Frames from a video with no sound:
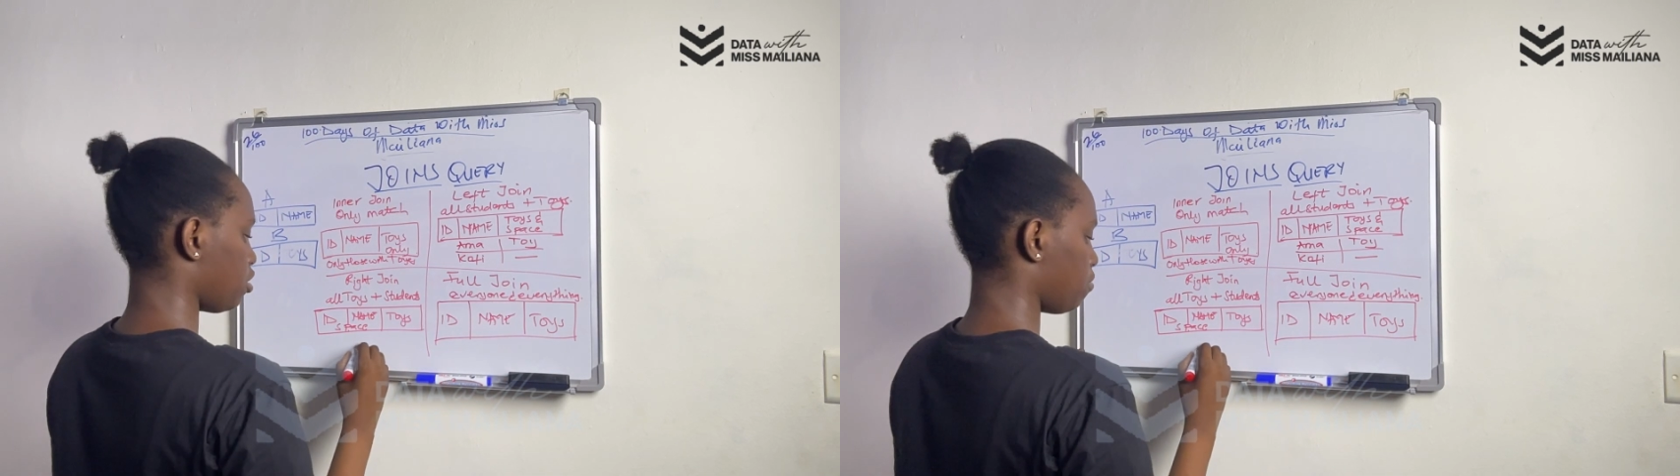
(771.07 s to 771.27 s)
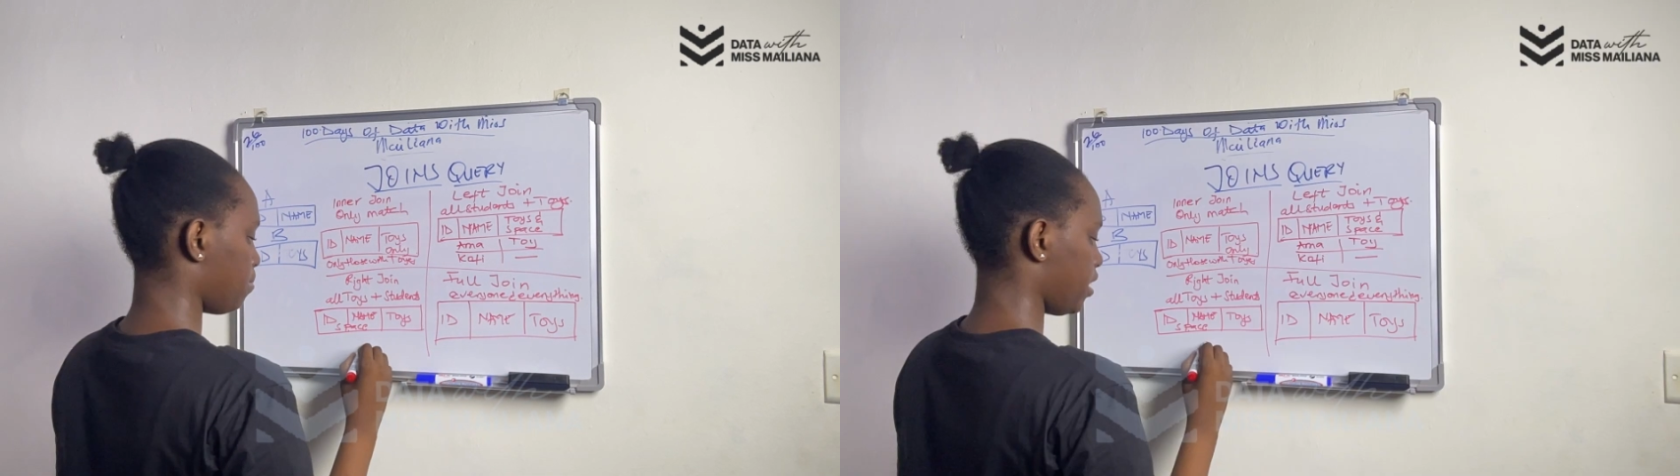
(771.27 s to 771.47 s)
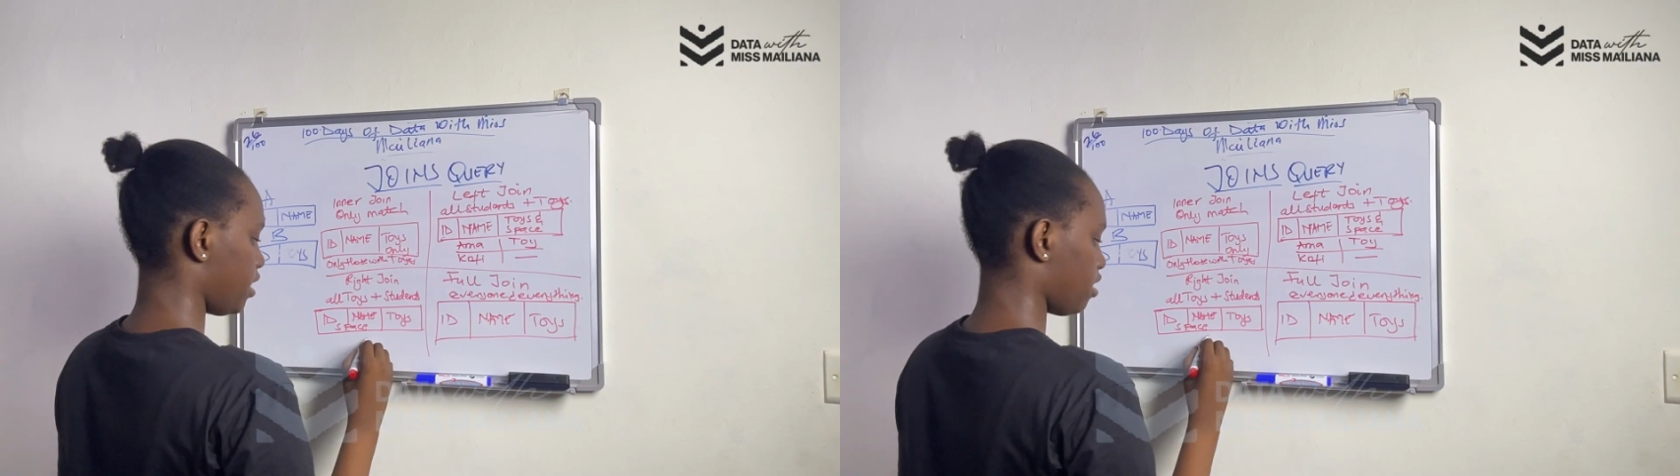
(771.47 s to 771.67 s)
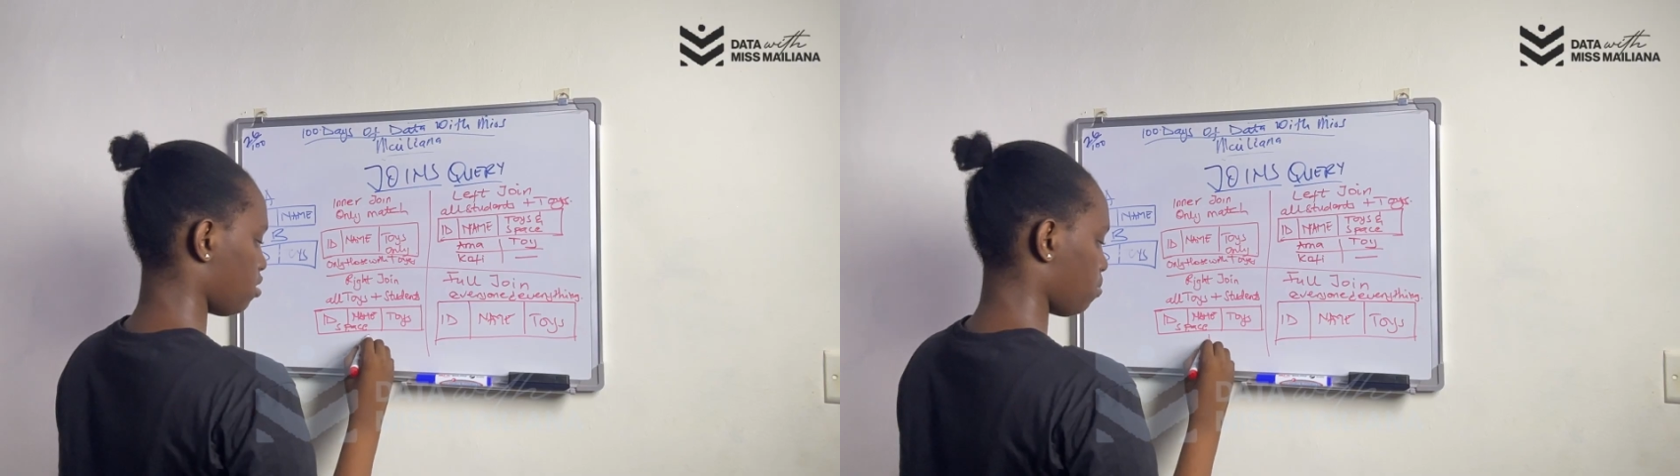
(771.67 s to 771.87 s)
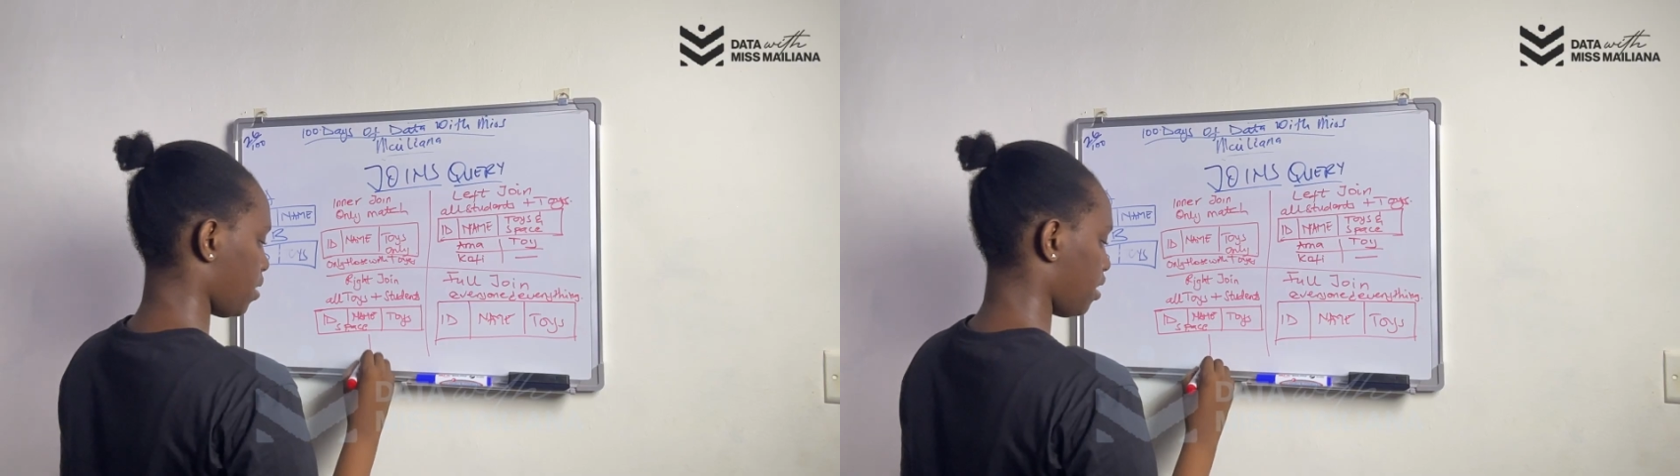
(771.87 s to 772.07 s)
to be
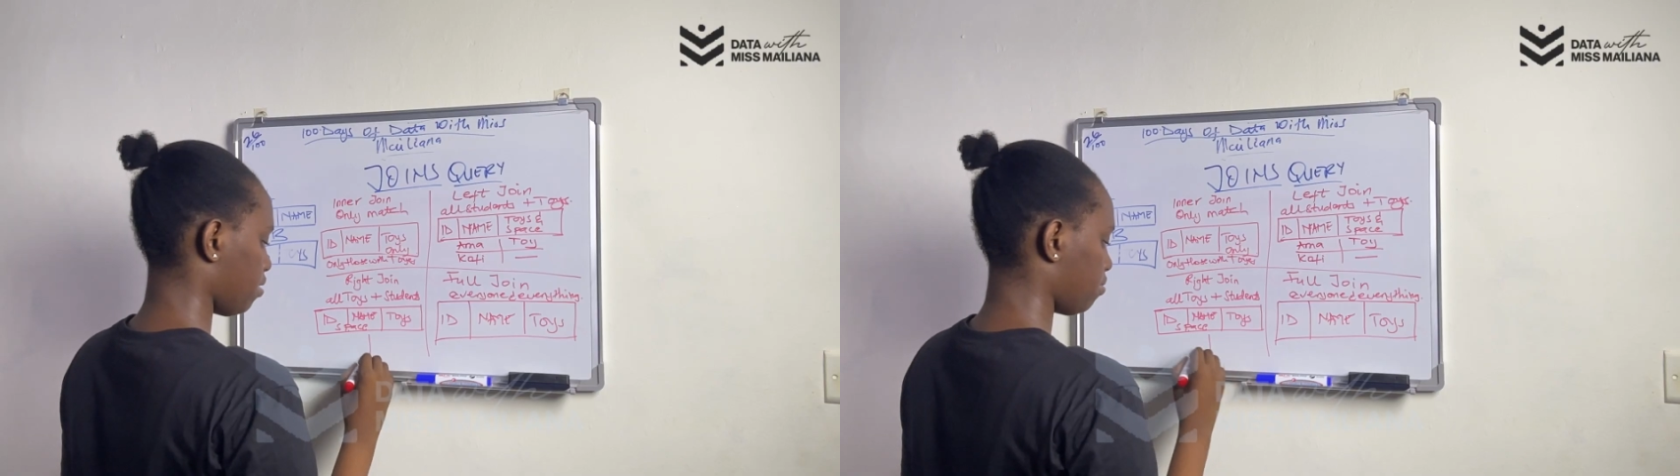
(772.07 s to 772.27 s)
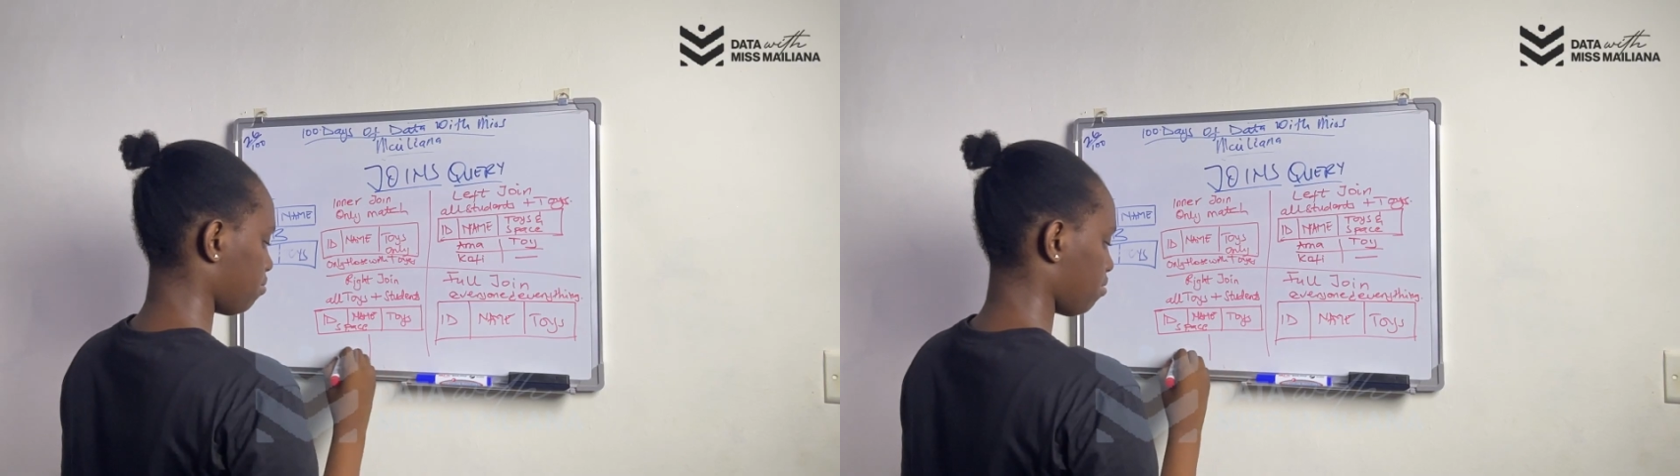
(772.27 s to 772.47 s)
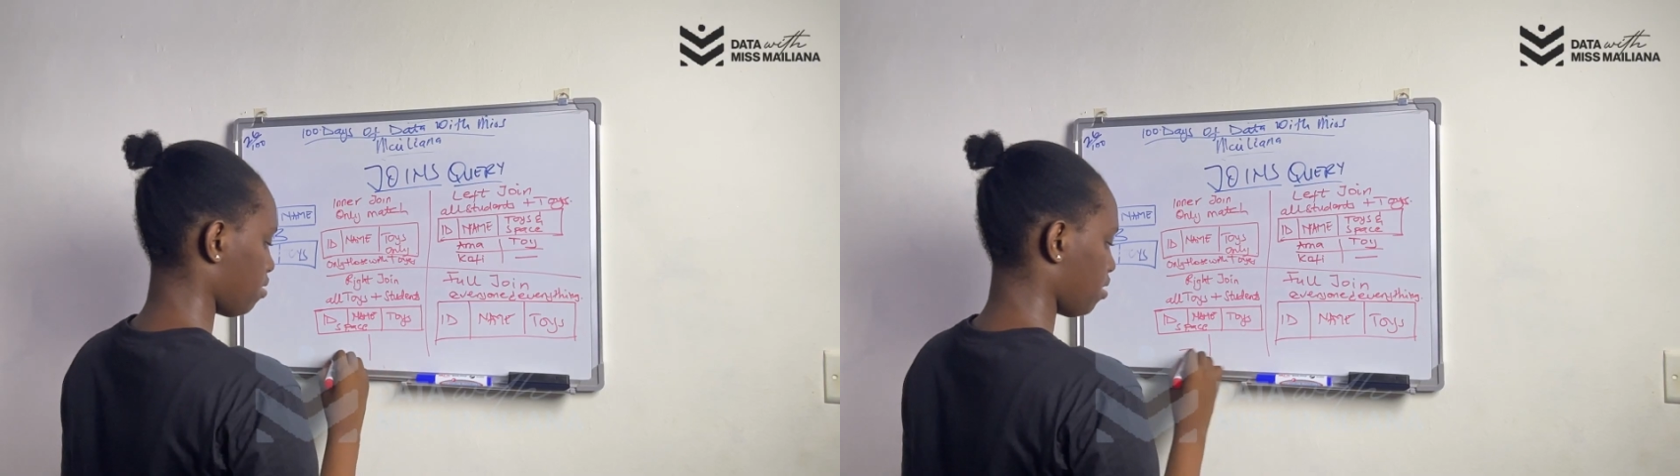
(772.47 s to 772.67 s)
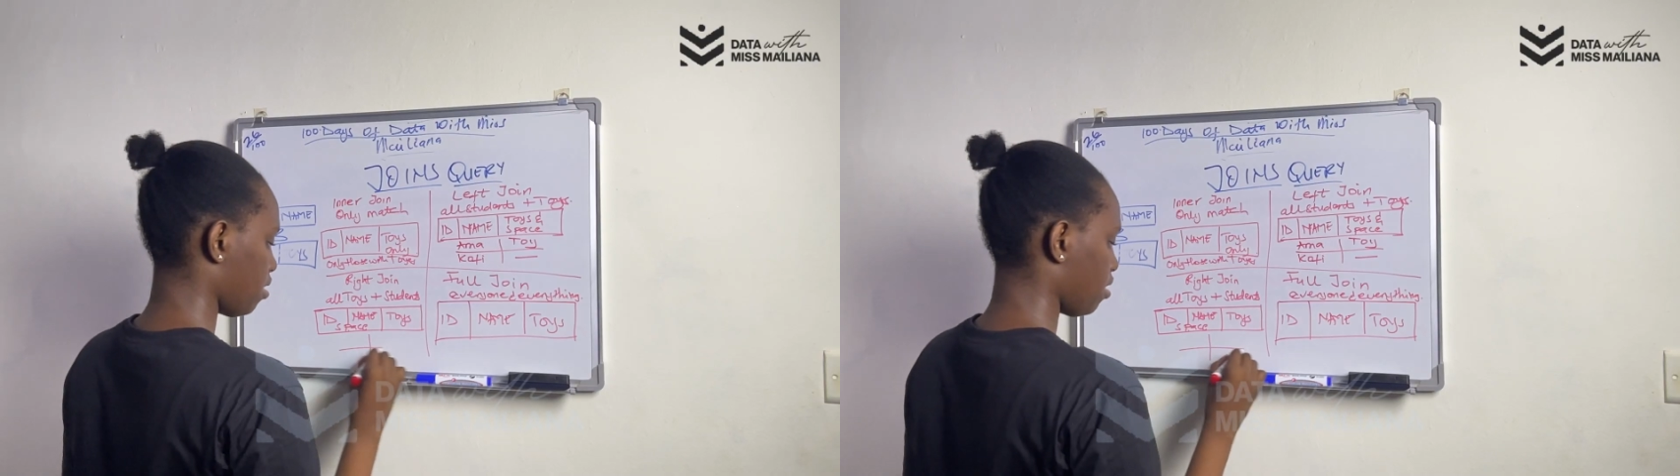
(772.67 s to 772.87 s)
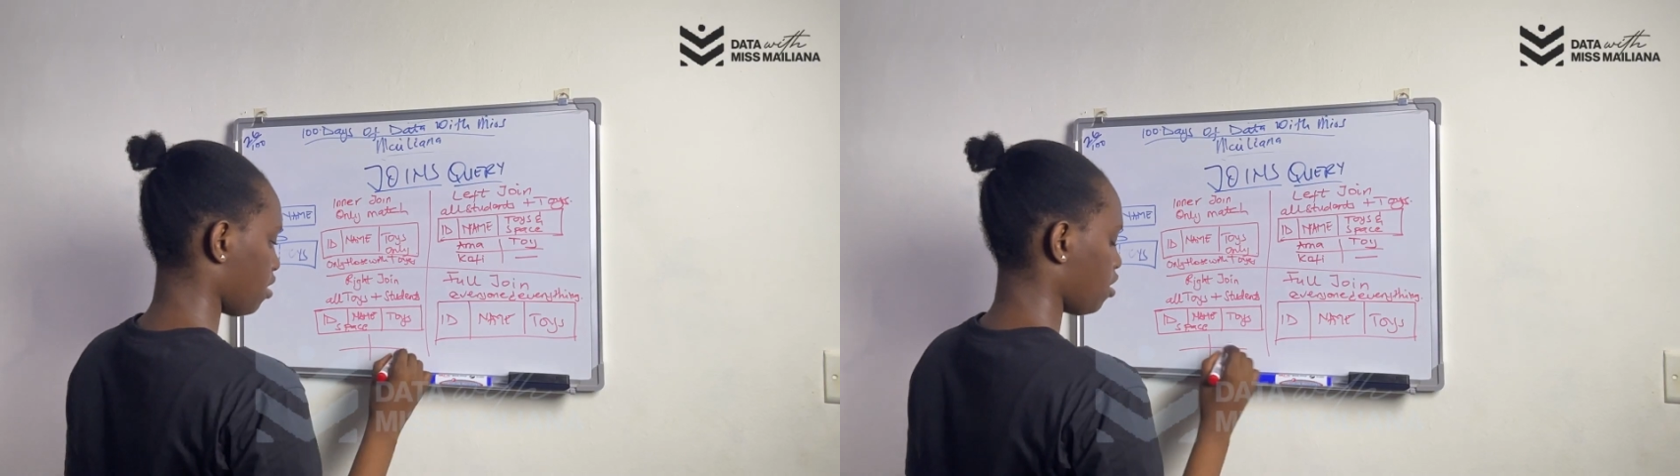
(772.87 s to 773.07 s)
this way.
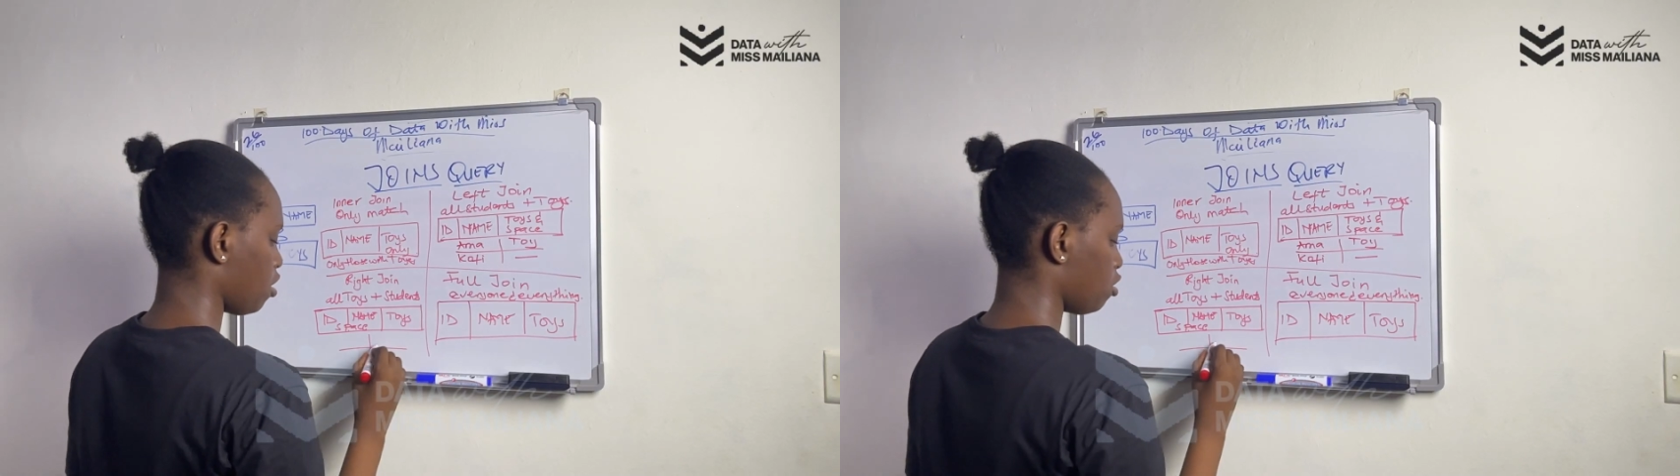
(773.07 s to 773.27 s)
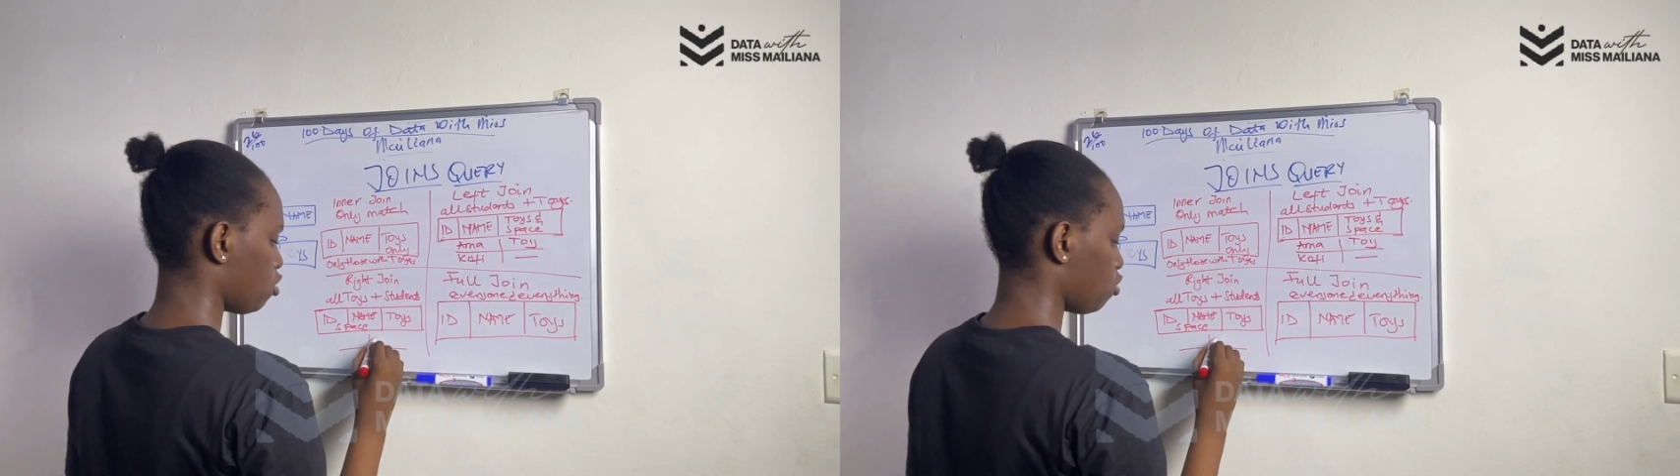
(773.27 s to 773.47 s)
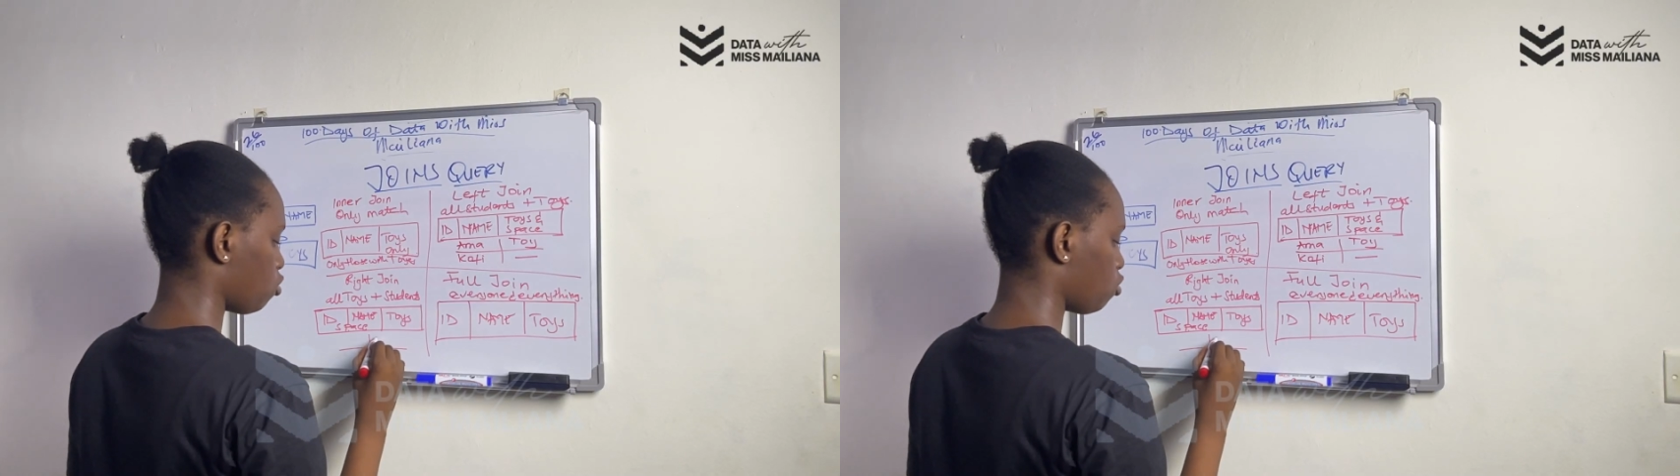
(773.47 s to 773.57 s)
So